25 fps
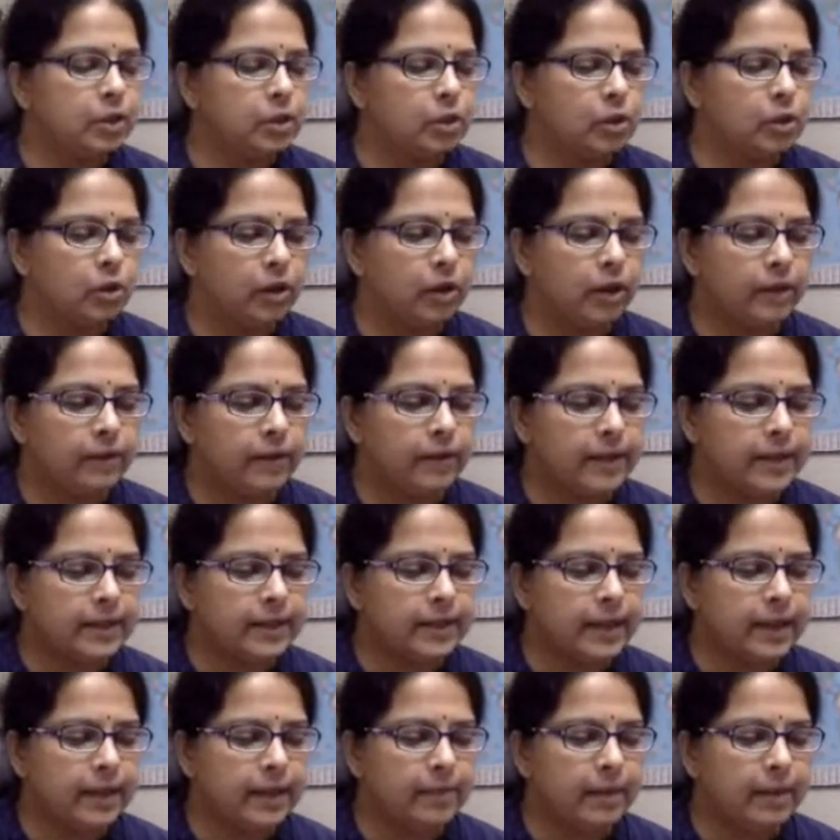So if I
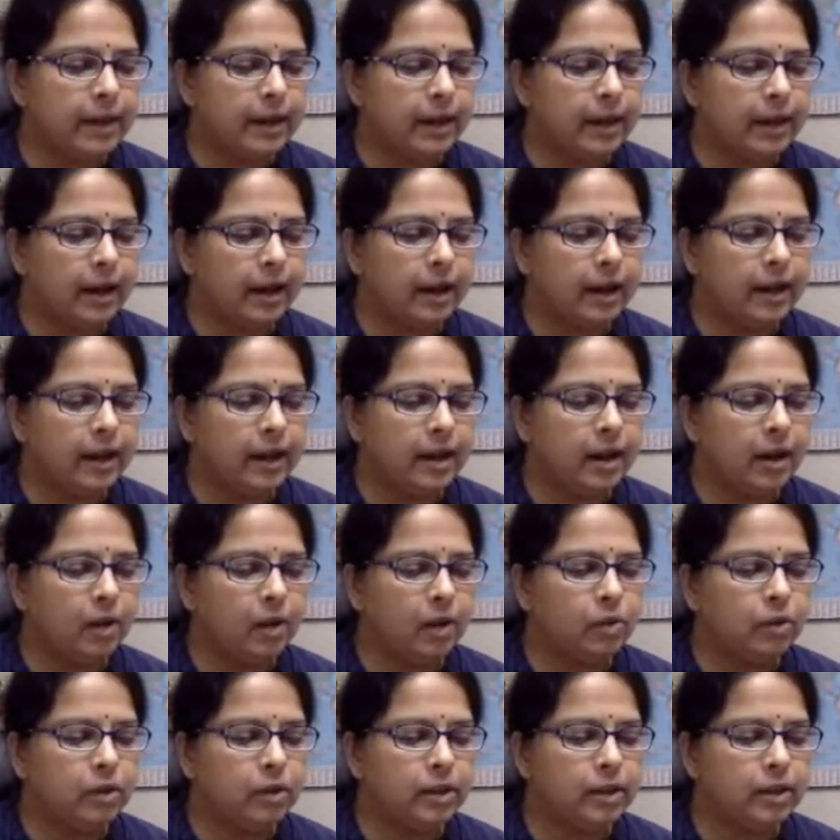say my I
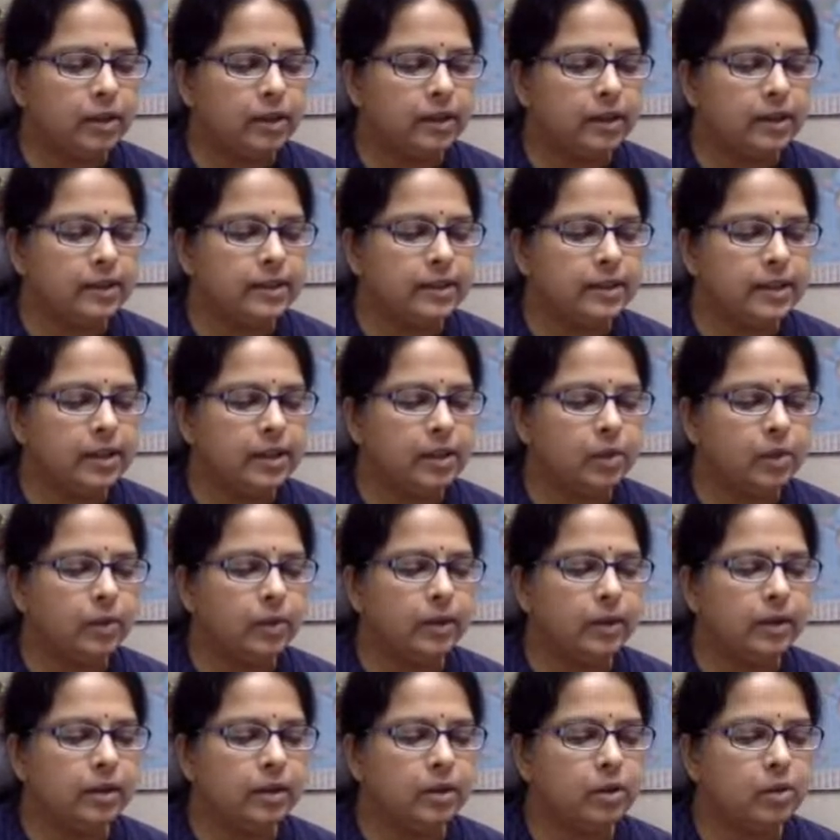out is
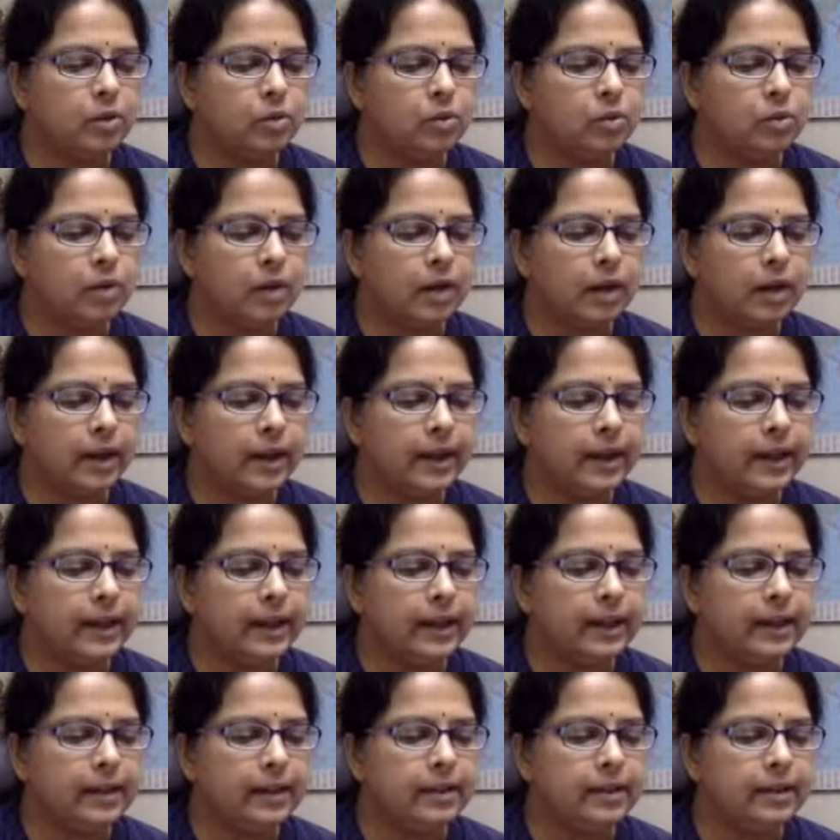equal to I
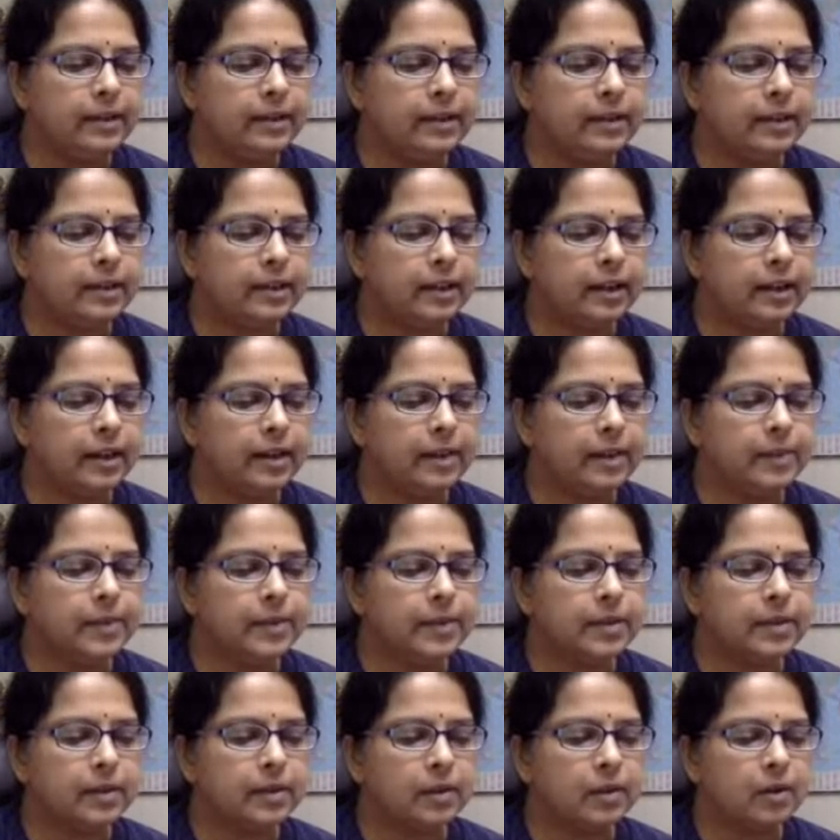in
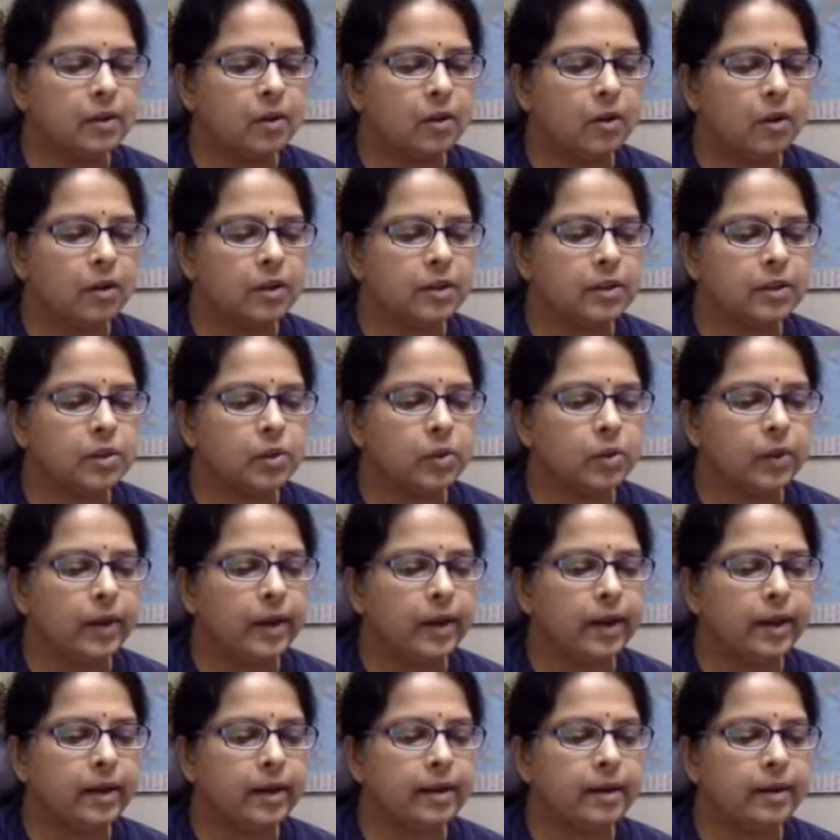times cos
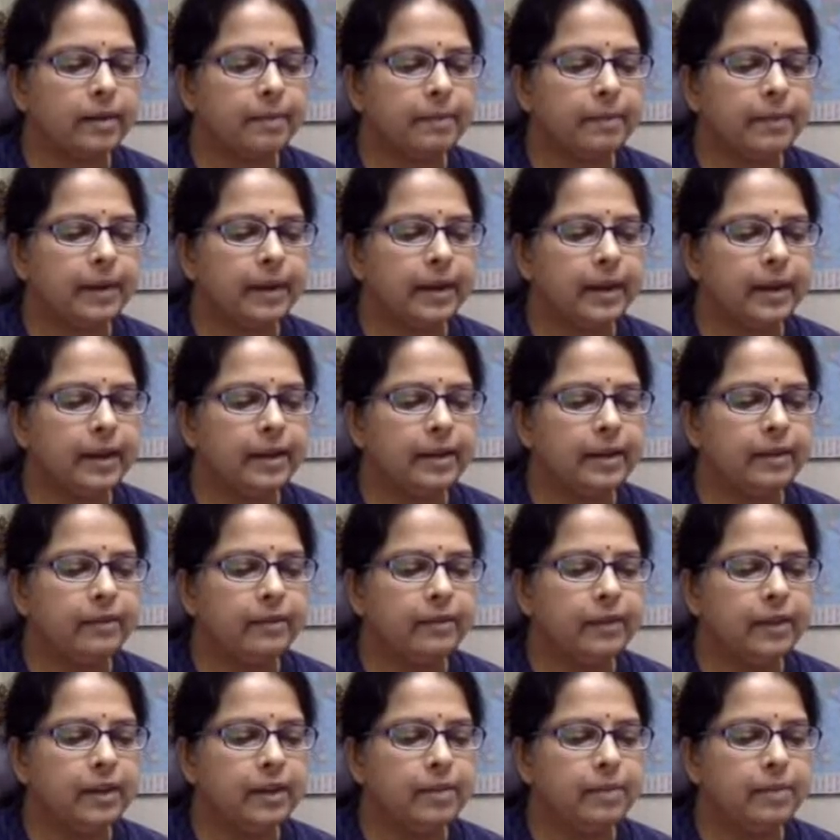square pi
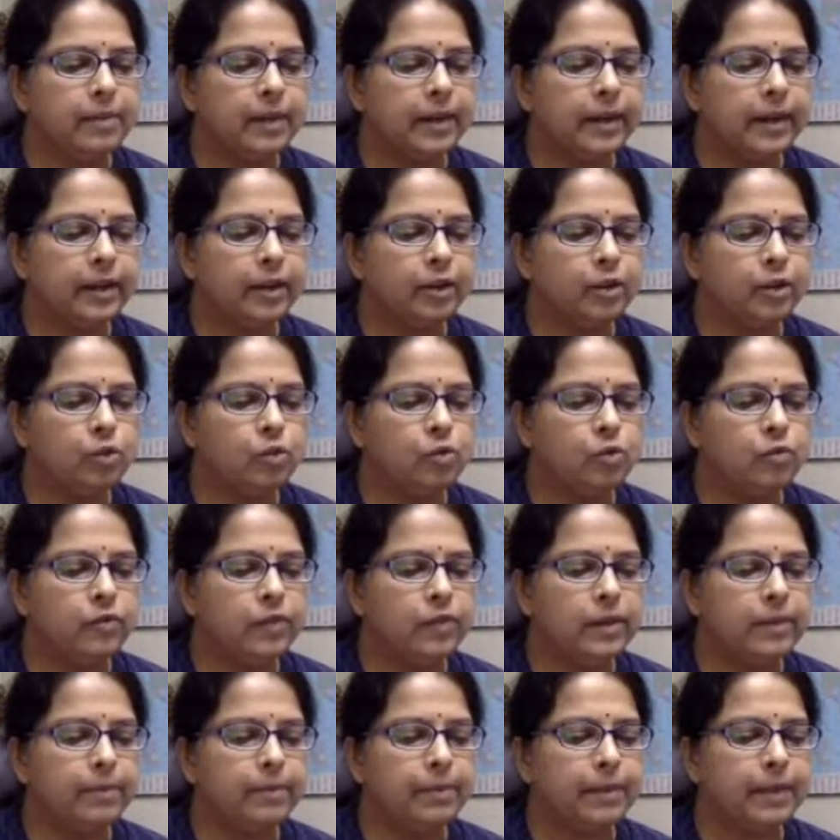v by 2
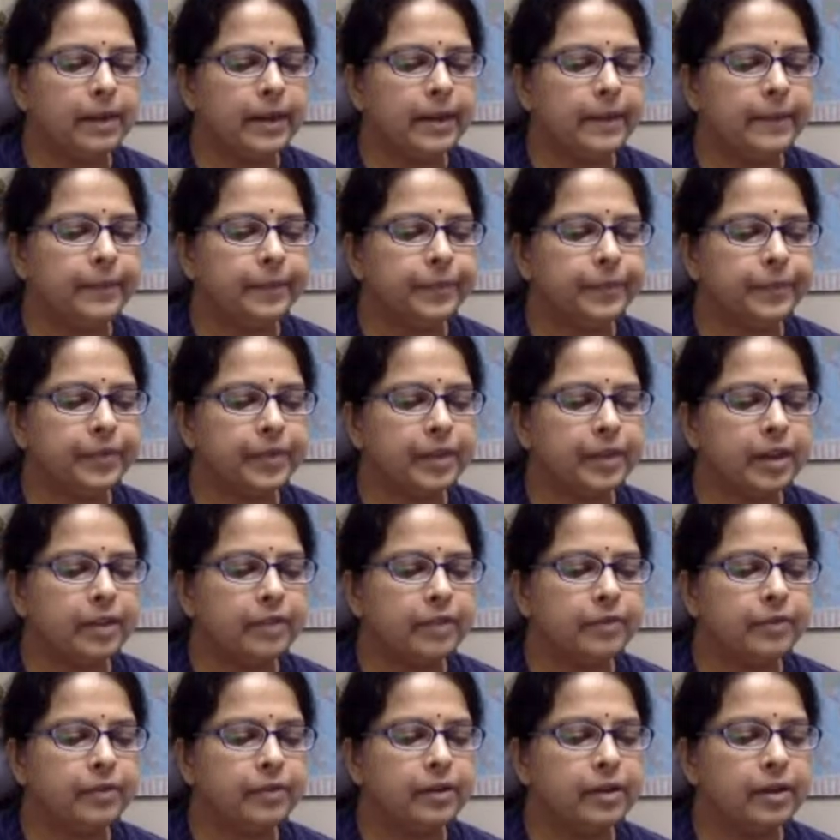v pi,
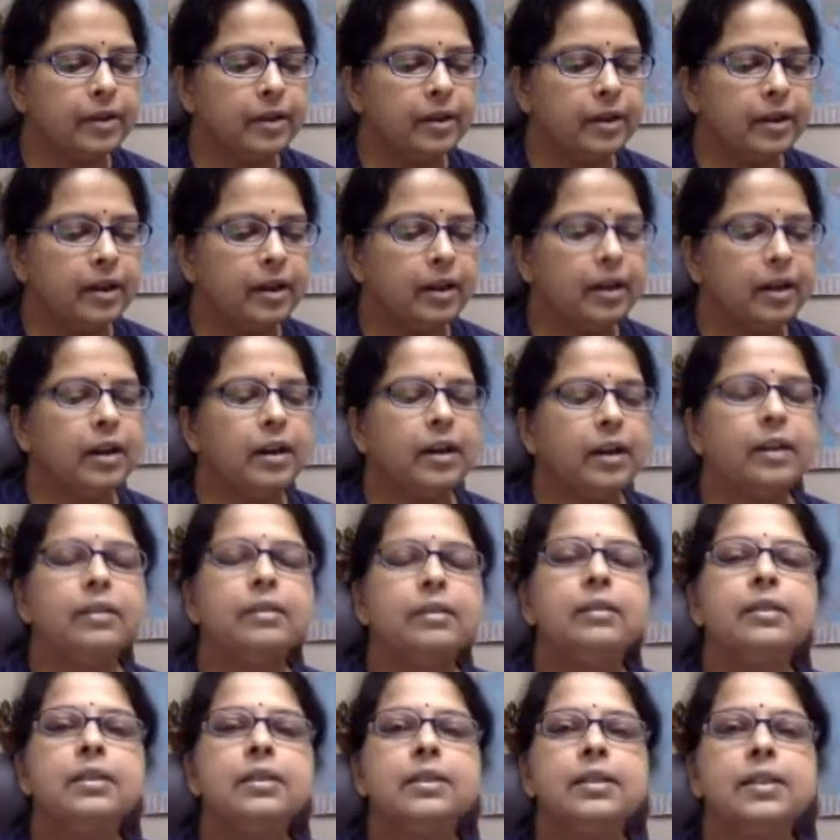if
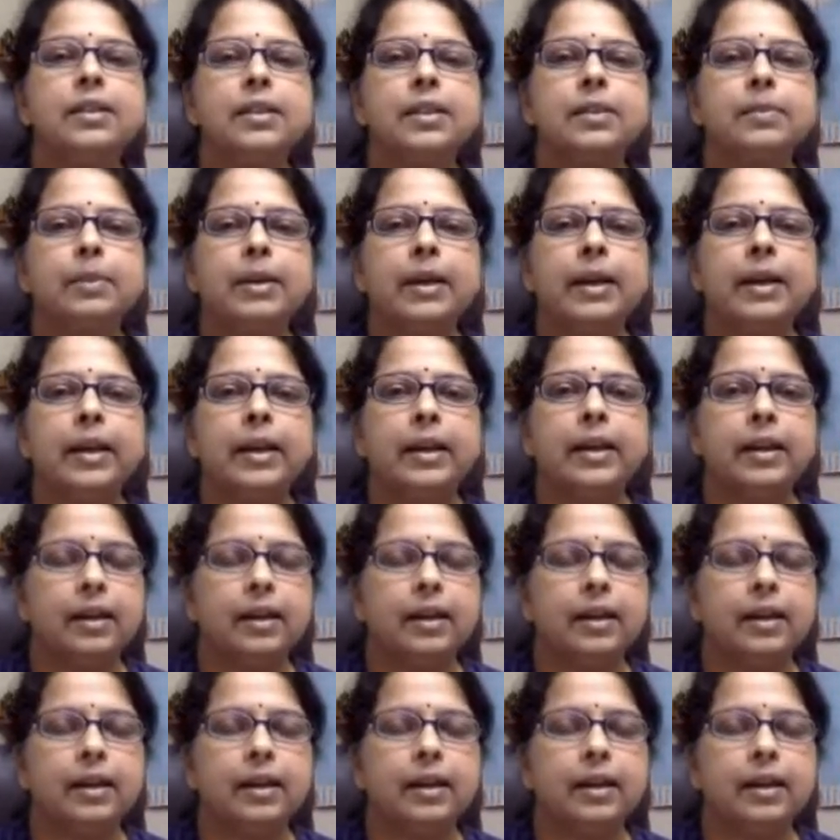this is my